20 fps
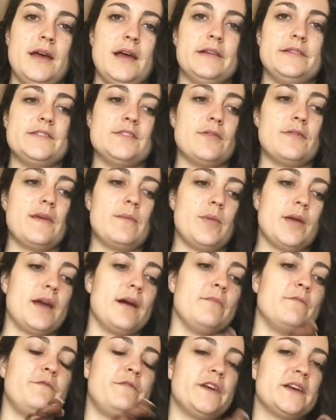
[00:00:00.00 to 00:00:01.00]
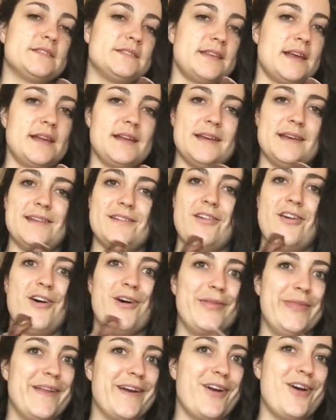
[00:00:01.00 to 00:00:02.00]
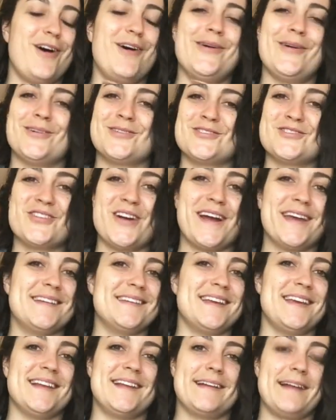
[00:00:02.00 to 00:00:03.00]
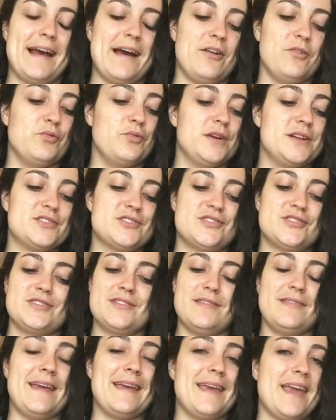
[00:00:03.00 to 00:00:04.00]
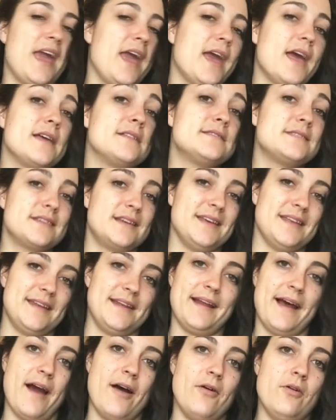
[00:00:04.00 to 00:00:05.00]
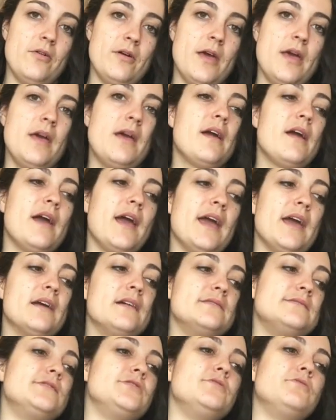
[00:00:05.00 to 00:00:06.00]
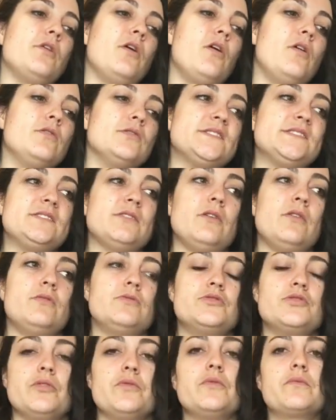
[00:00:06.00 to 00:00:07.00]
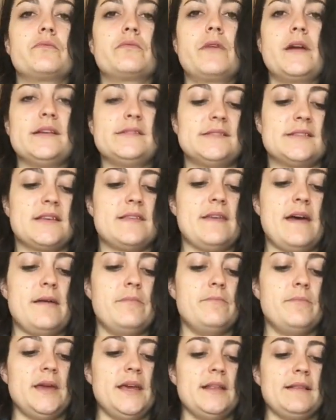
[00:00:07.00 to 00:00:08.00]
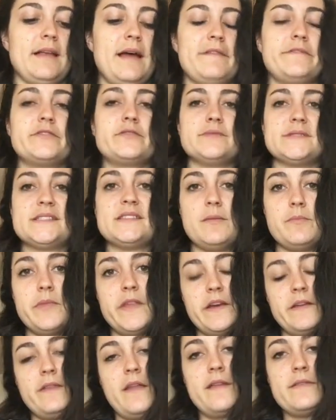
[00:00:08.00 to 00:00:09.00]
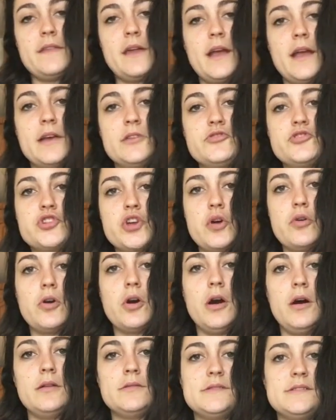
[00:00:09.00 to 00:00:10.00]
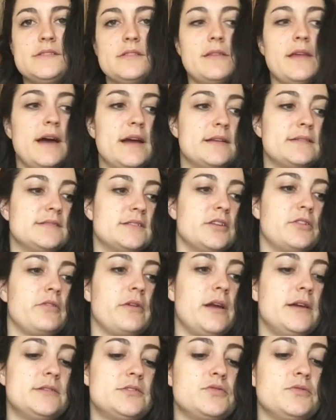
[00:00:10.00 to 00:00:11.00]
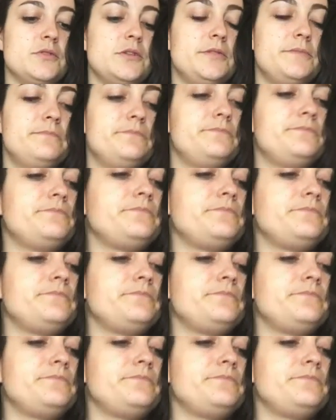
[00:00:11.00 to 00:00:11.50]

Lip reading: And so they become fixated on the Kong trying to get it out, which they can't get it out, and you also don't risk them being left with something that they can choke on. So that is a great tool.